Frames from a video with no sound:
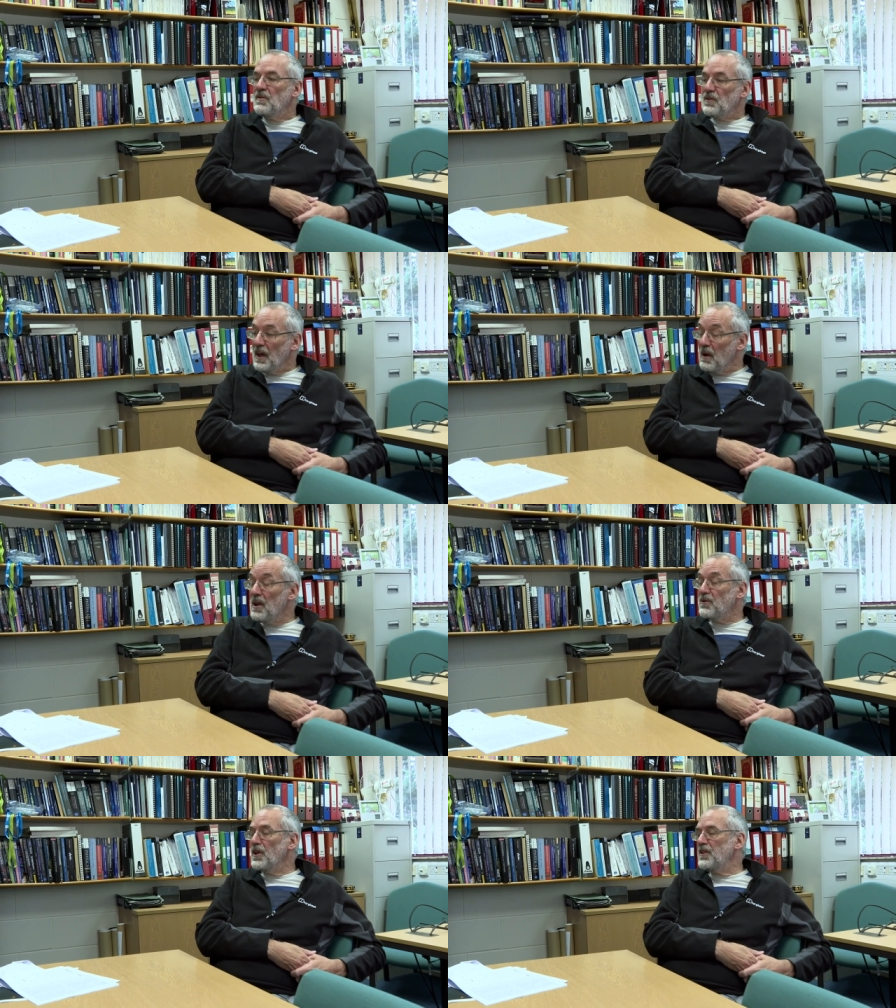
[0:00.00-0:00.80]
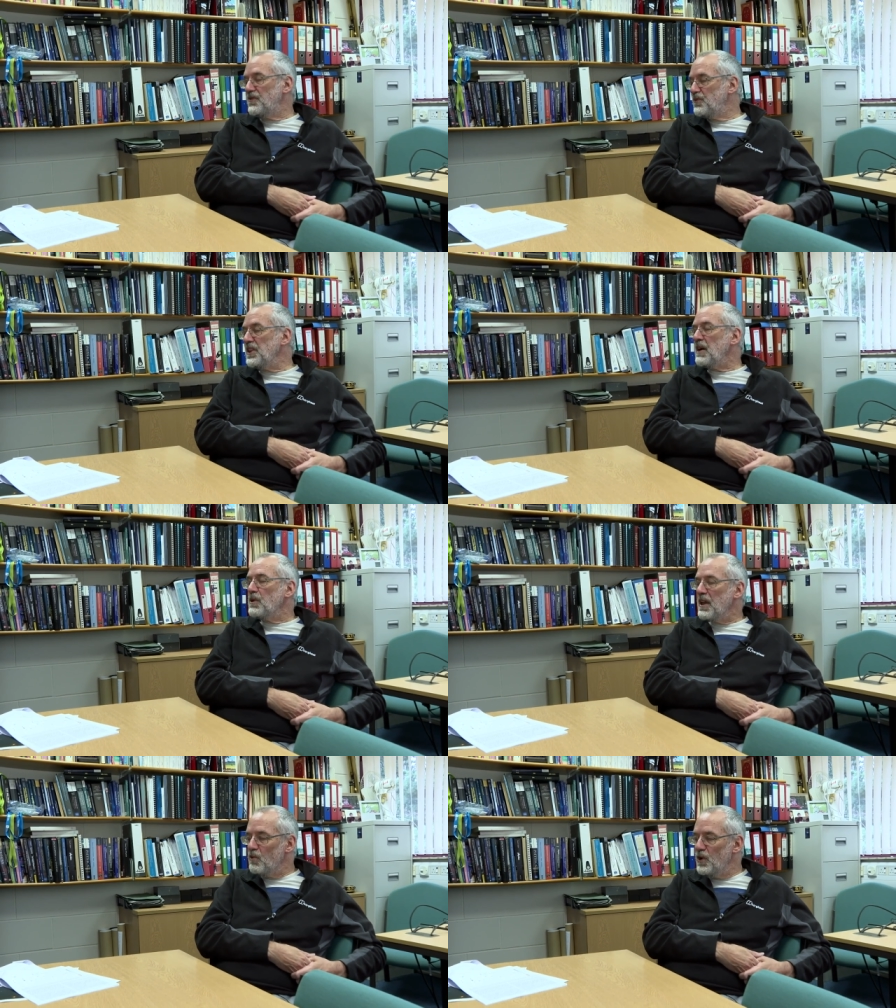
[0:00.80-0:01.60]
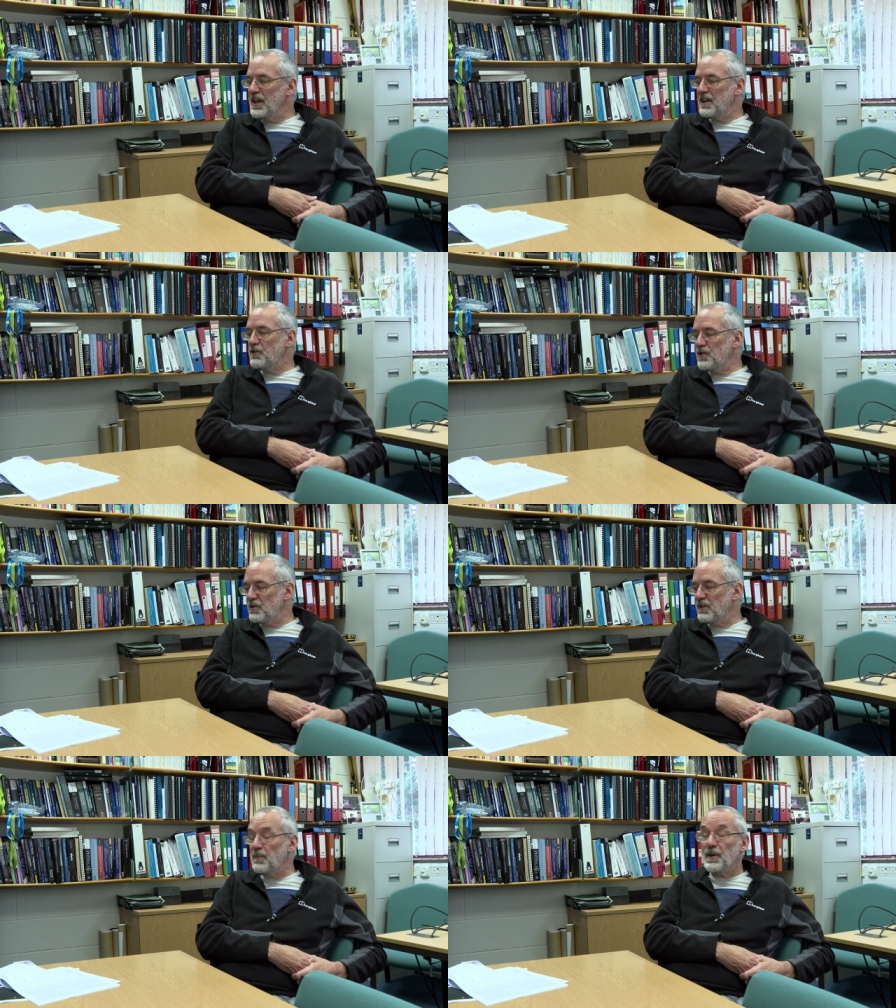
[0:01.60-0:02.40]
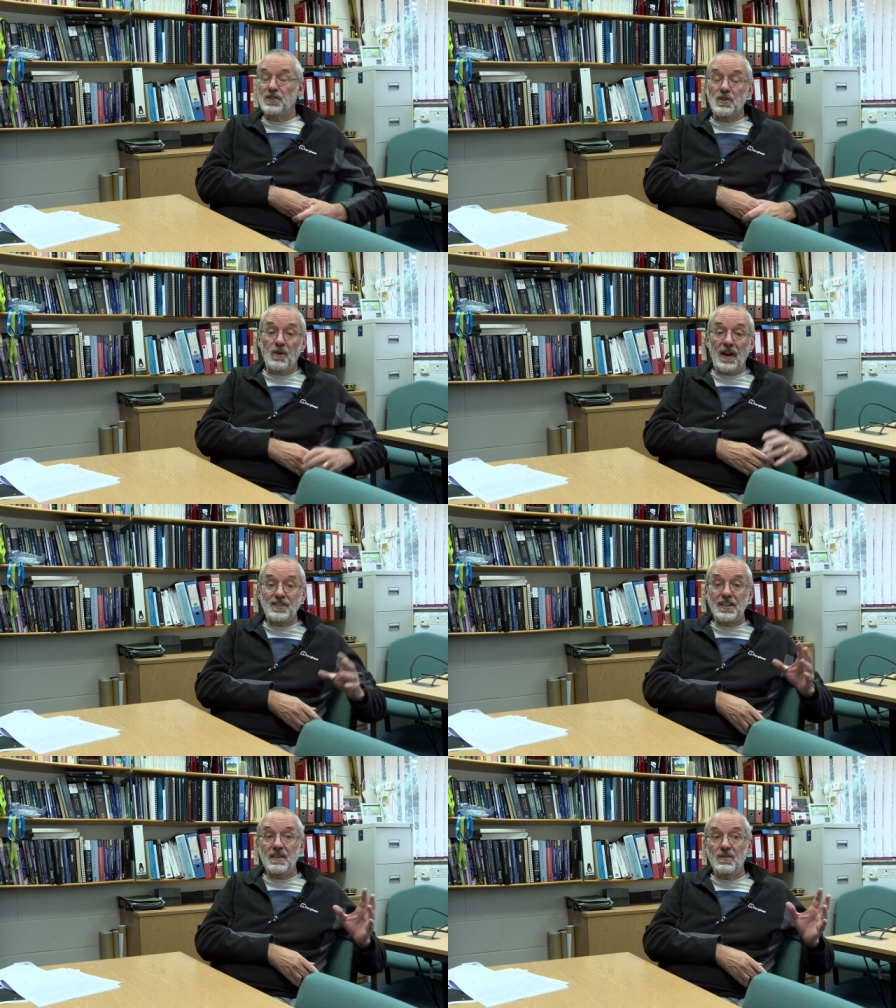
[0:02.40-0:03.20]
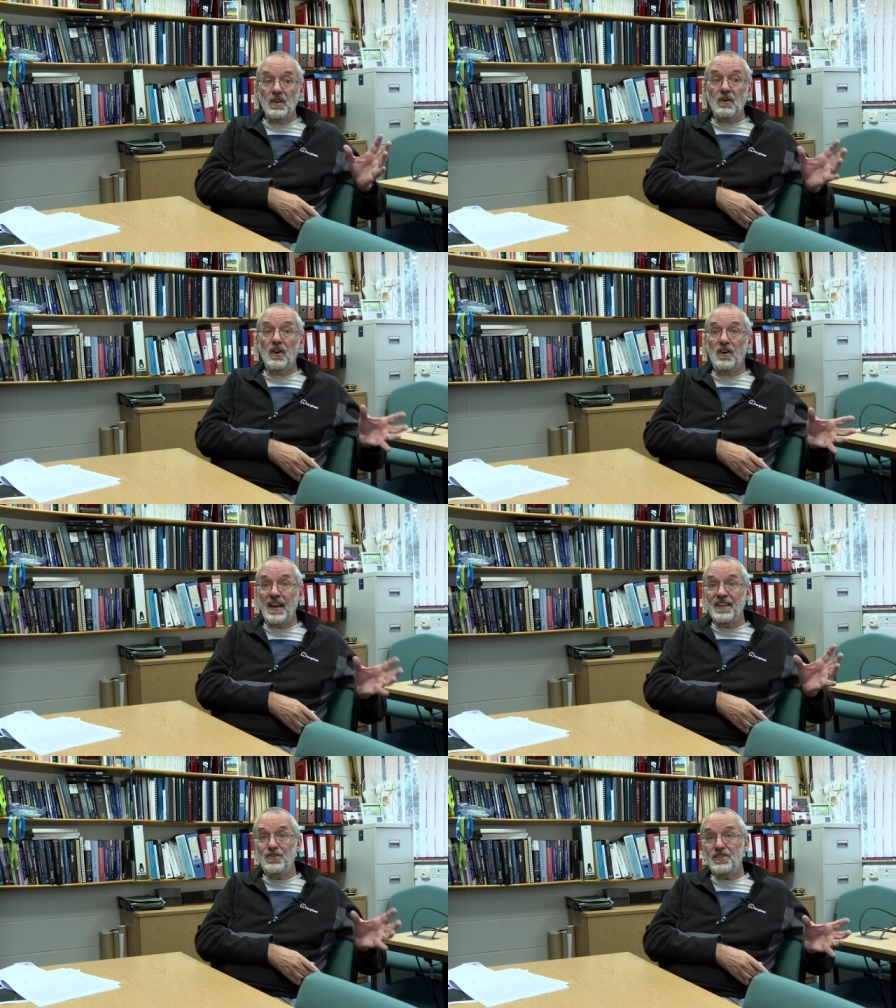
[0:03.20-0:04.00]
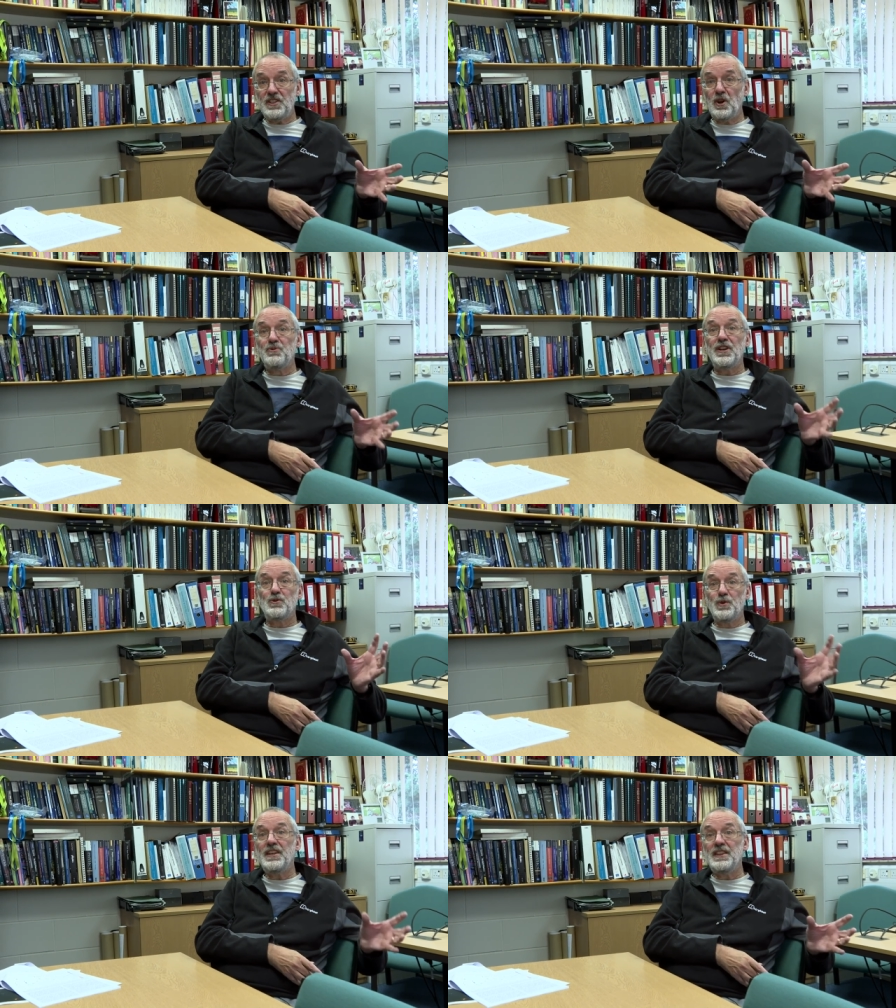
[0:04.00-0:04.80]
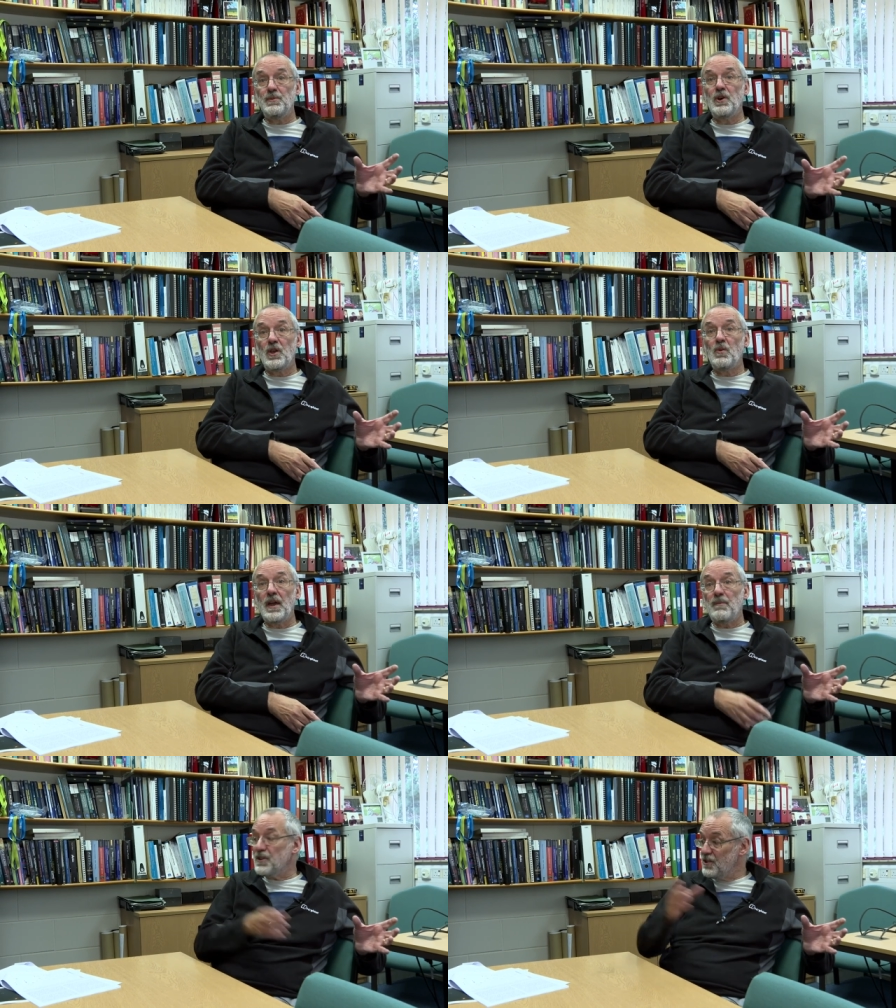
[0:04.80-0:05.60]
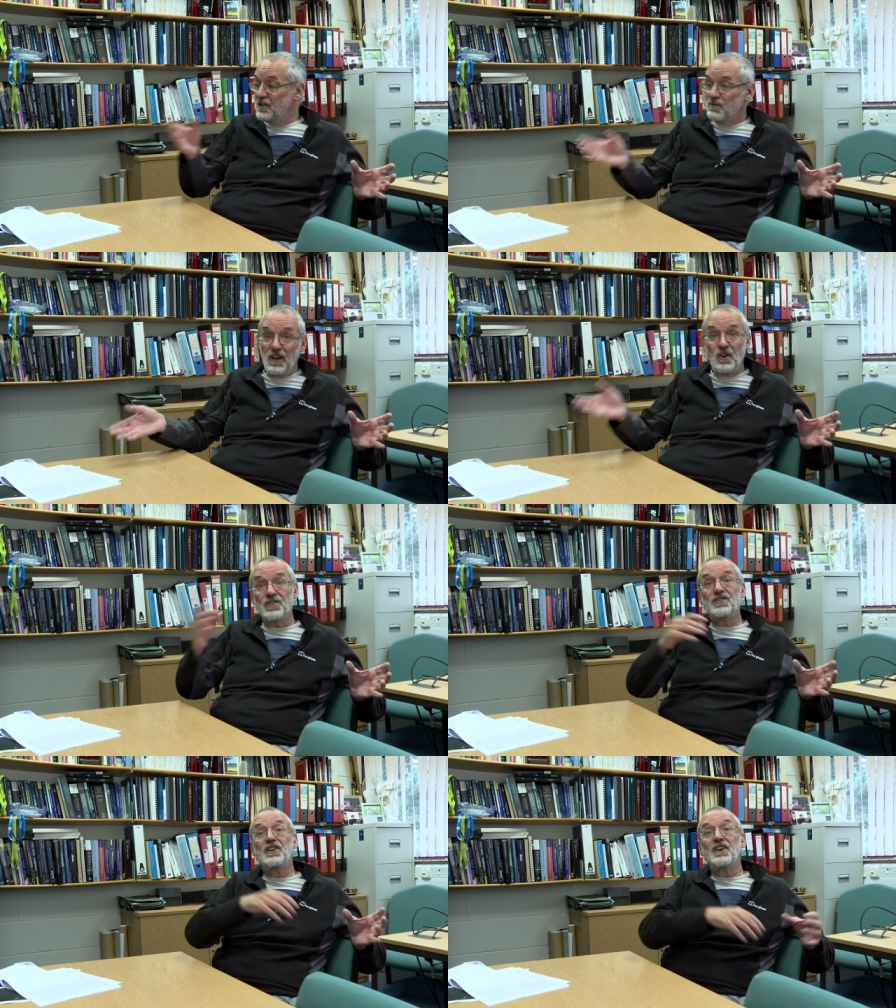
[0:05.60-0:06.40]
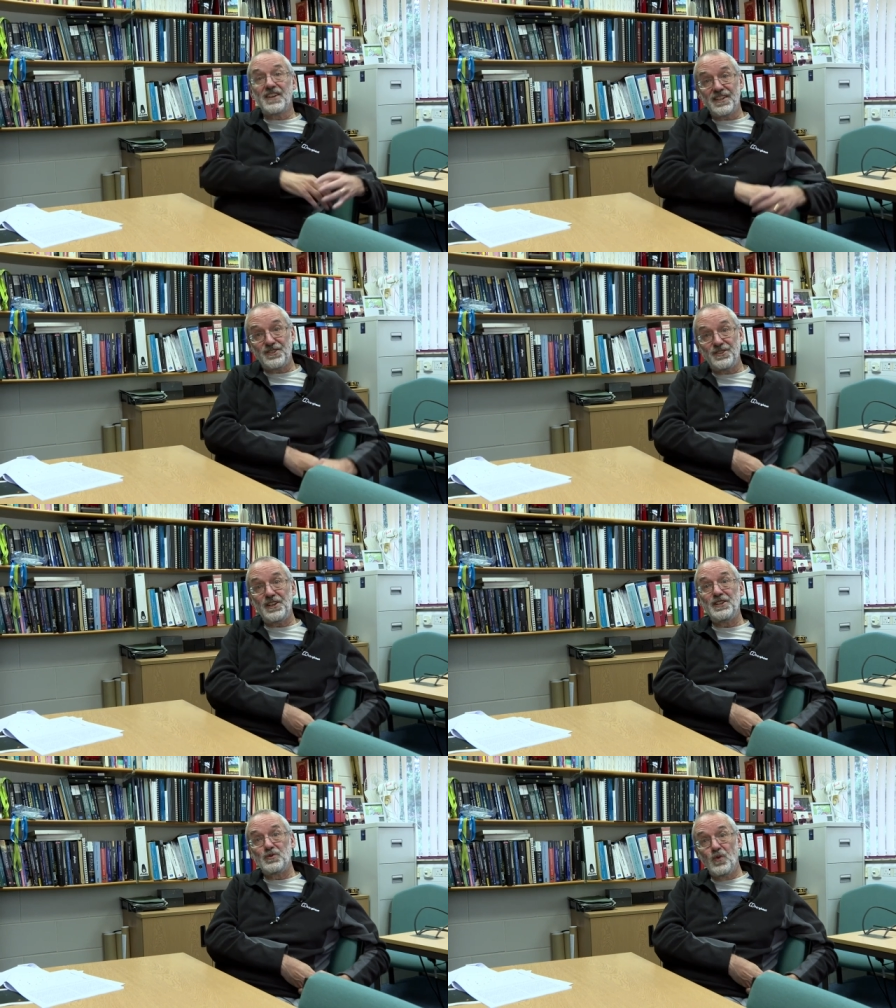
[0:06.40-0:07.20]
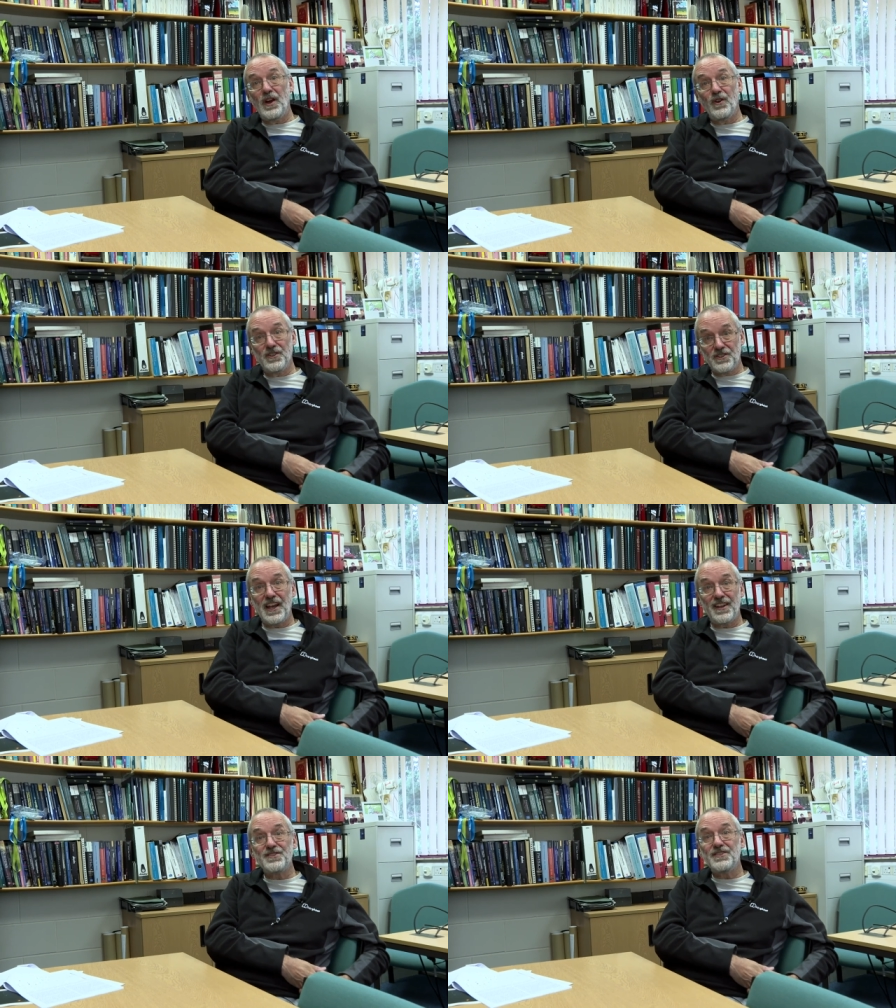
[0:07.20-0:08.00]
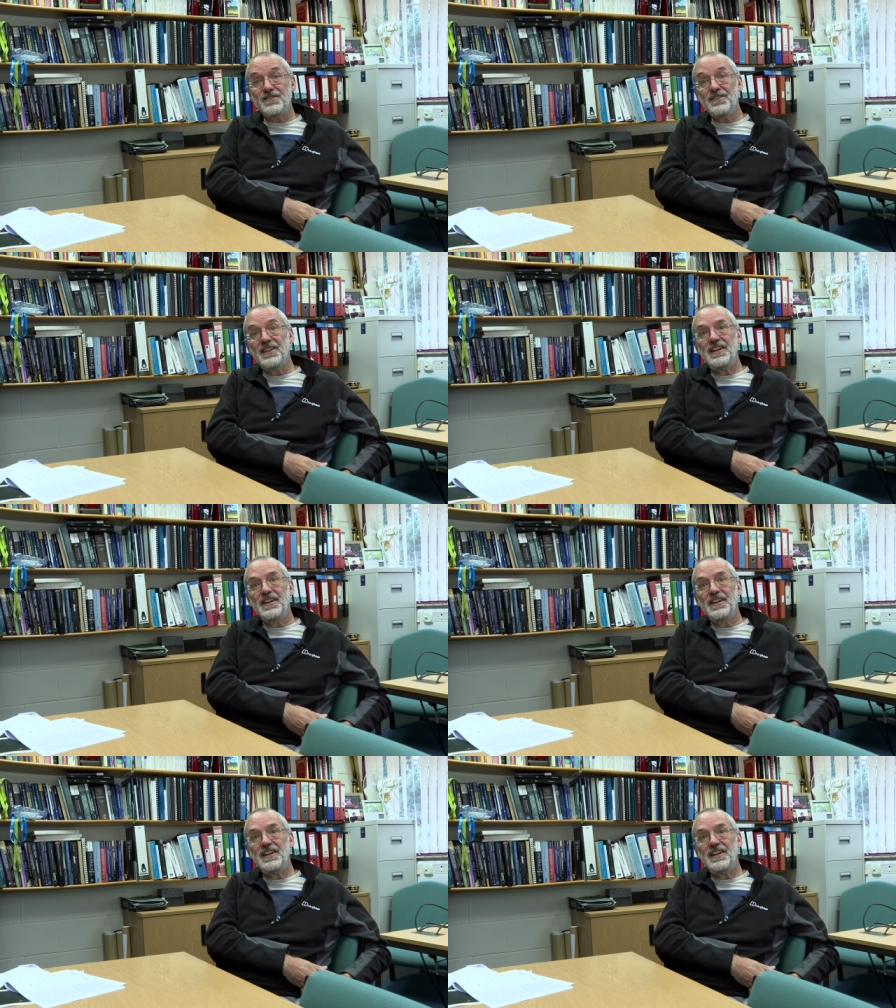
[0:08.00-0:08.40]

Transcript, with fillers: Yeah, it, it, but that will get really confusing, right? Because there are actually there are N G C objects within the Milky Way because it's got star clusters in as well as galaxies.